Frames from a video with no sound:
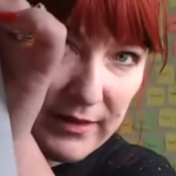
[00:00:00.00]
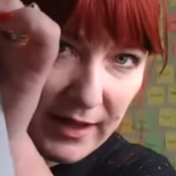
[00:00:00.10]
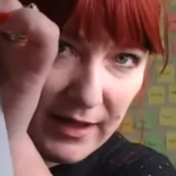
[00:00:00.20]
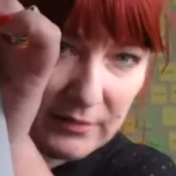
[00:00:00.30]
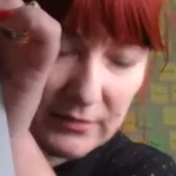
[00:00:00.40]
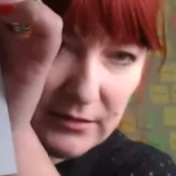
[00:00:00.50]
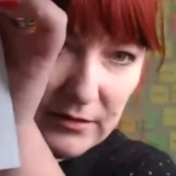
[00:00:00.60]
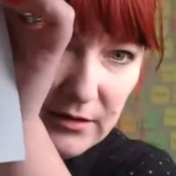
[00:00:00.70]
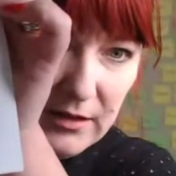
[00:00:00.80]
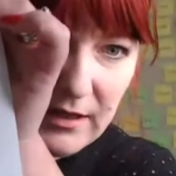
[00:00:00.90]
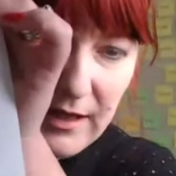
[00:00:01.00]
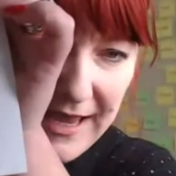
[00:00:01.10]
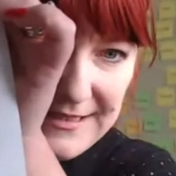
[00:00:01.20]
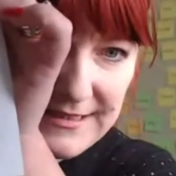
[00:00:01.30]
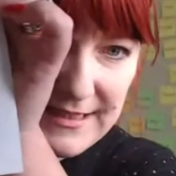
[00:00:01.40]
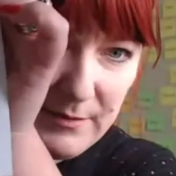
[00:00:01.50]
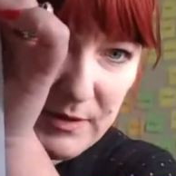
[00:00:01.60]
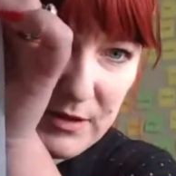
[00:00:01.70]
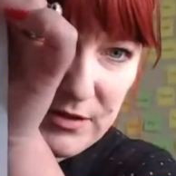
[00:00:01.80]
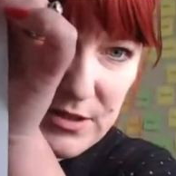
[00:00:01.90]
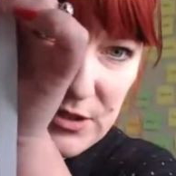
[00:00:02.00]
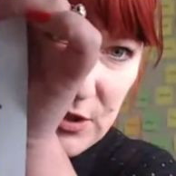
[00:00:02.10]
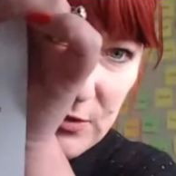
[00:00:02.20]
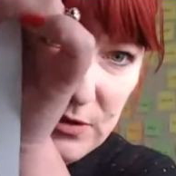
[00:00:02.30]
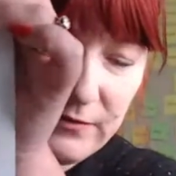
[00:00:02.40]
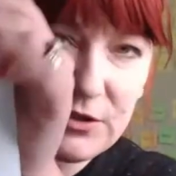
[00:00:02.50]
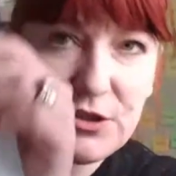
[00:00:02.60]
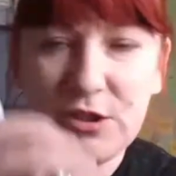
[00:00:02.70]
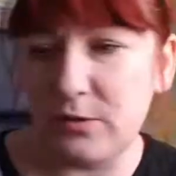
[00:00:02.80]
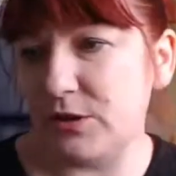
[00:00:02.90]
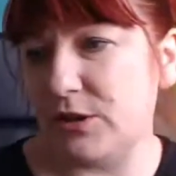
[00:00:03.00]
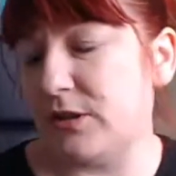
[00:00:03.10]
that, edit it, because you've got two